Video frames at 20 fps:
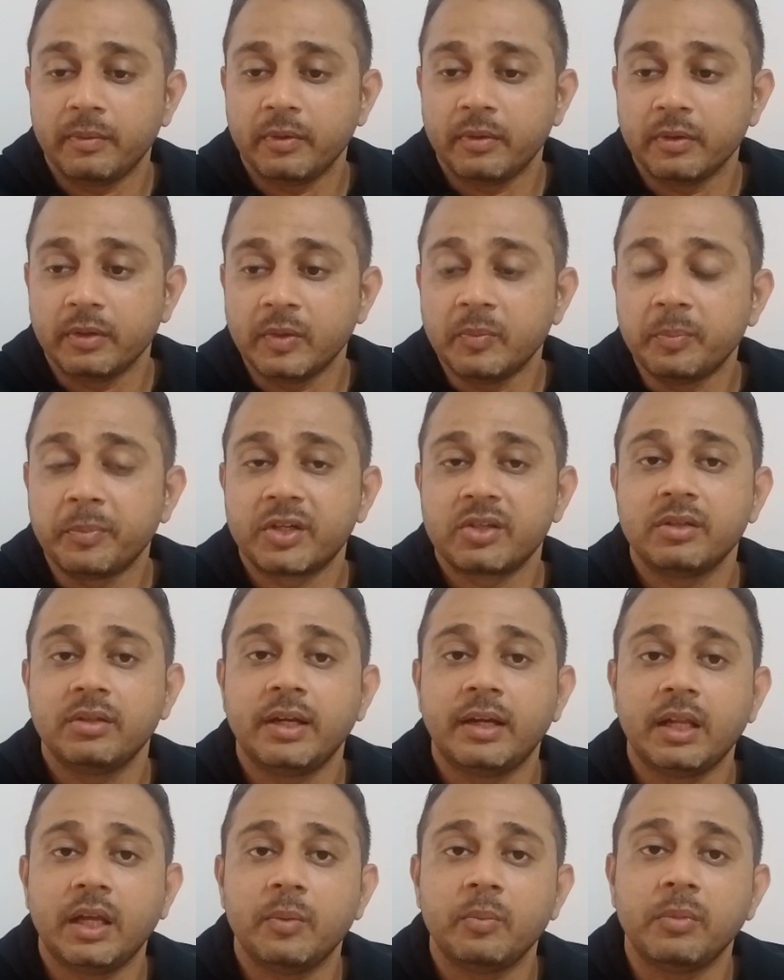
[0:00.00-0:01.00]
impression
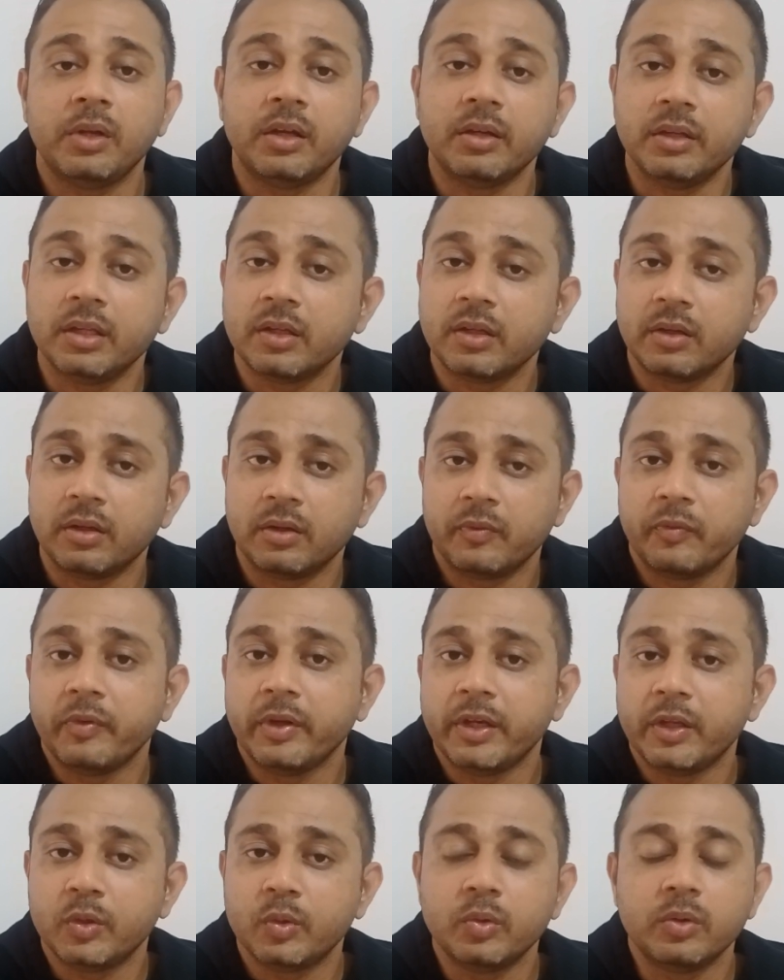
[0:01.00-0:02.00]
that I'm learning
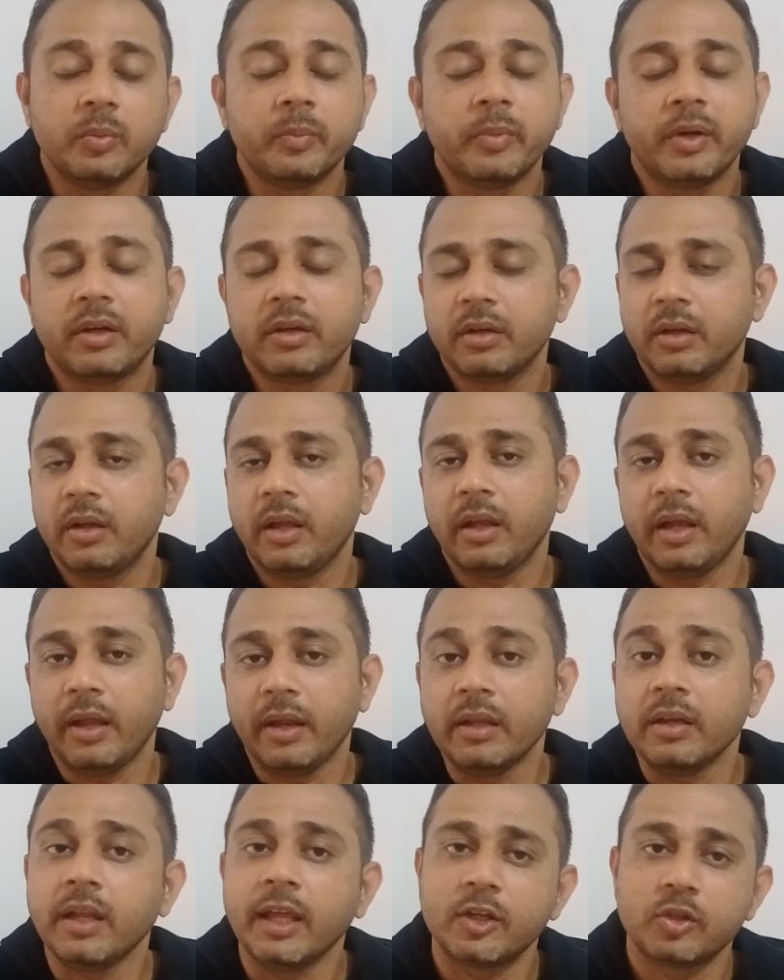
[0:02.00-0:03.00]
very good. But
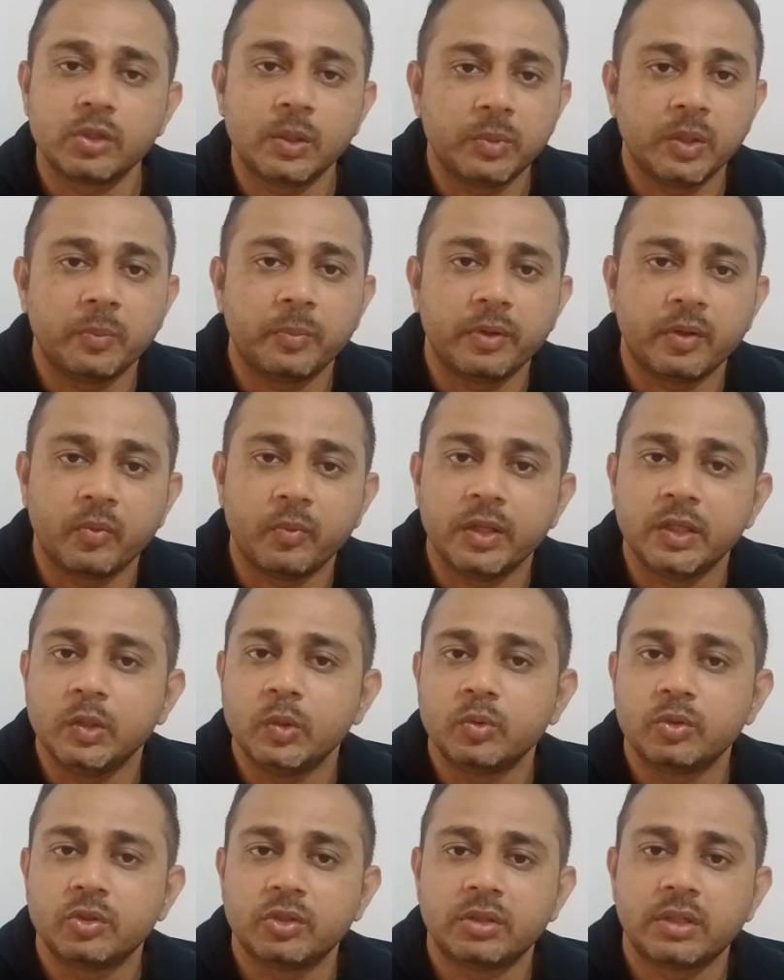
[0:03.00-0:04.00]
in actual paper, when
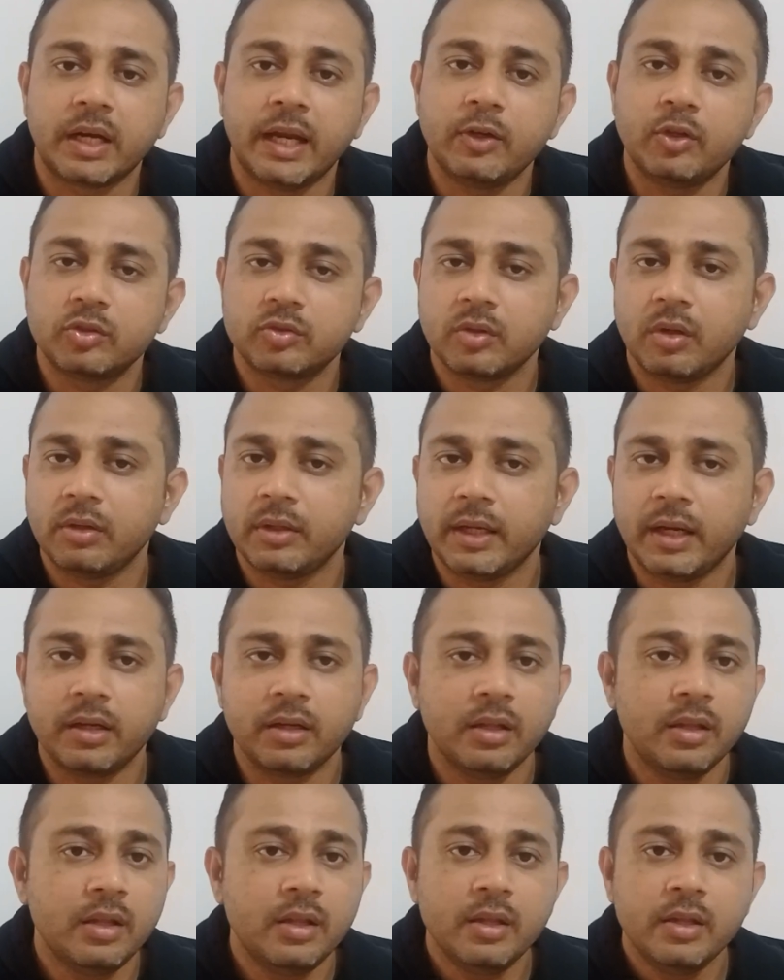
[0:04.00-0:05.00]
you try to solve that,
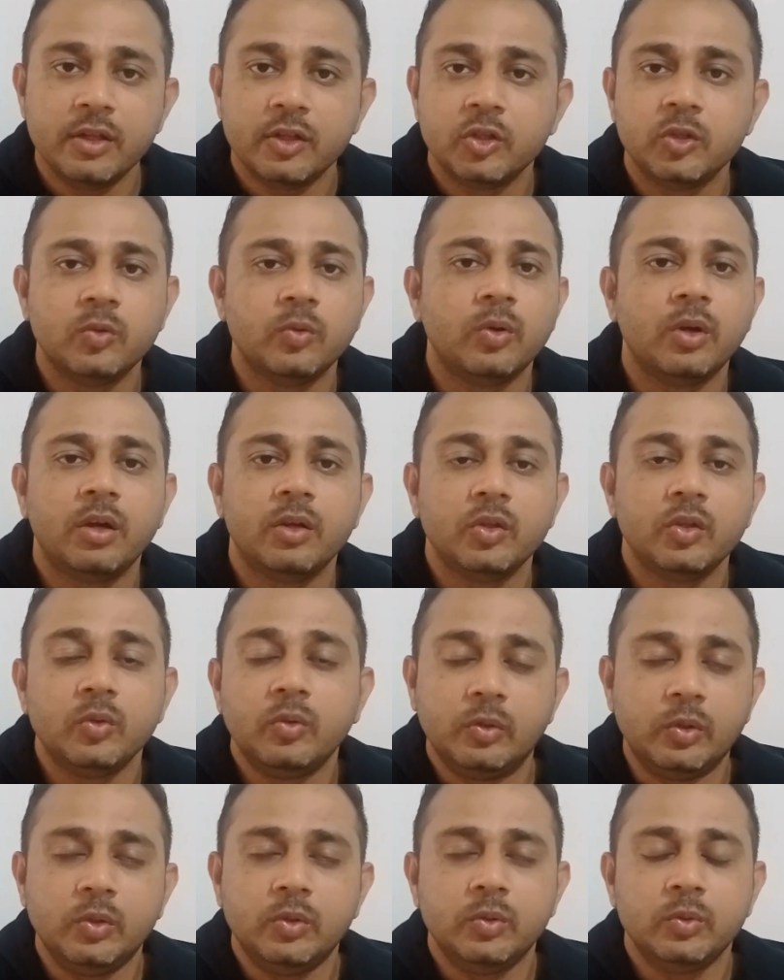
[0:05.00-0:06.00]

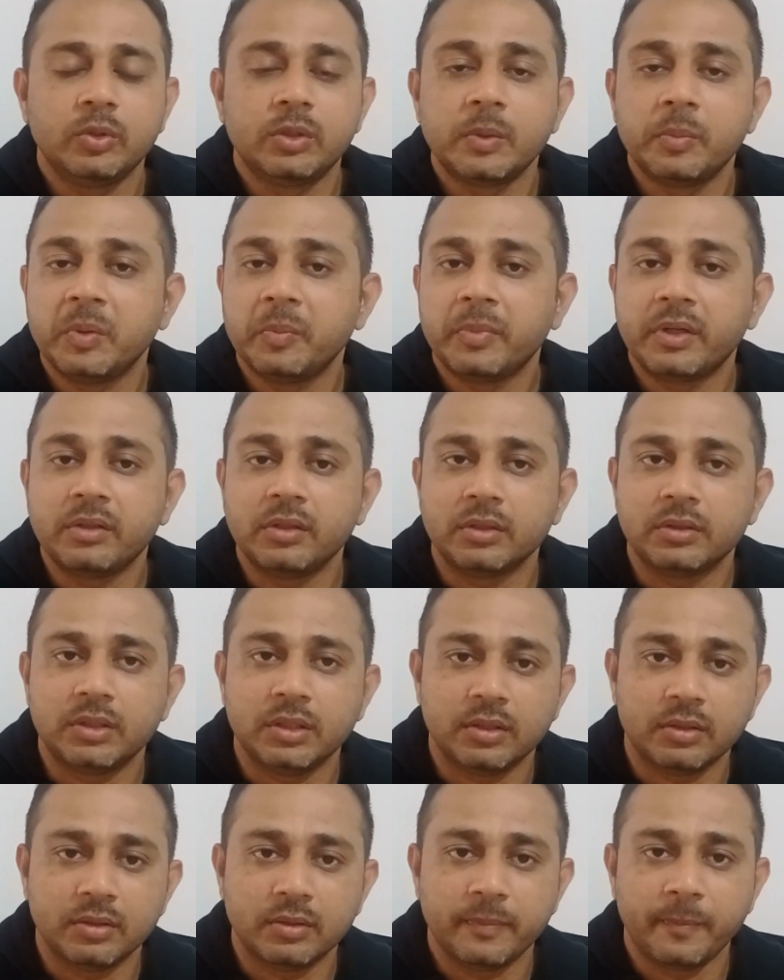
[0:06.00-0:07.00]
you remember
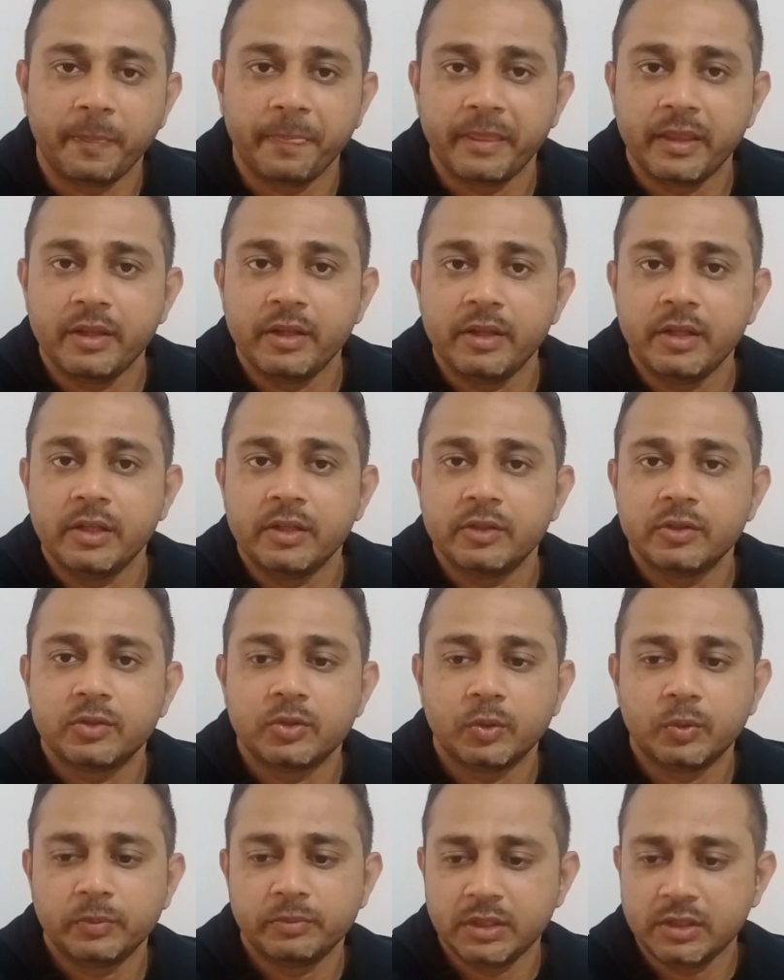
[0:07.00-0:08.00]
nothing.
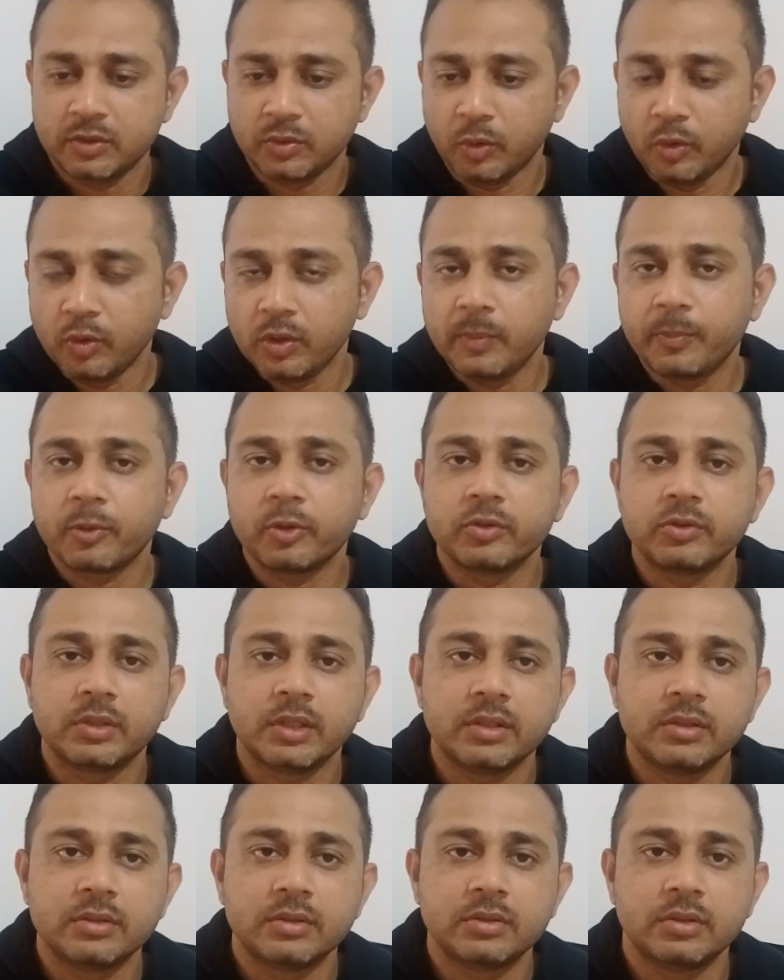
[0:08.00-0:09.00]
So this whole
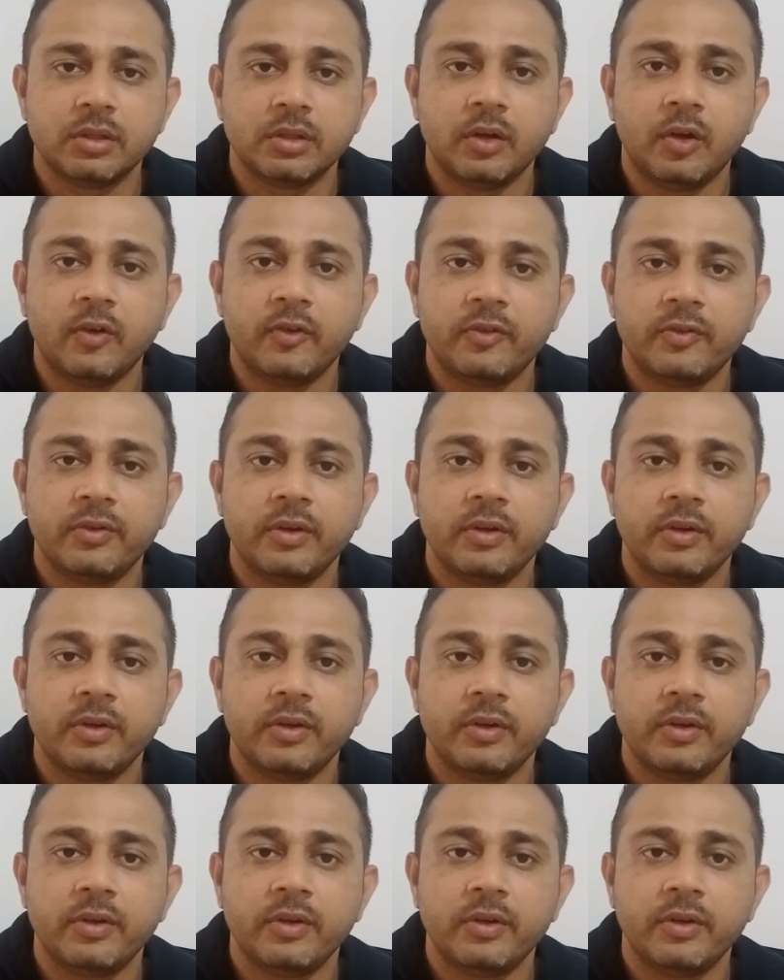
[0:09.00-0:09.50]
process of